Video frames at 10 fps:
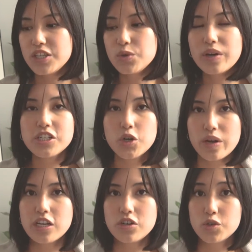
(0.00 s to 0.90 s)
You get to
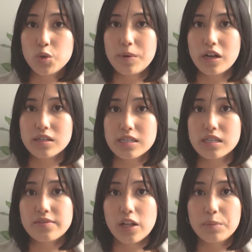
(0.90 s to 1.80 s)
create your toolbox as
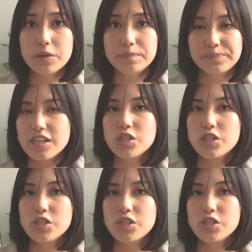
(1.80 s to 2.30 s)
a developer,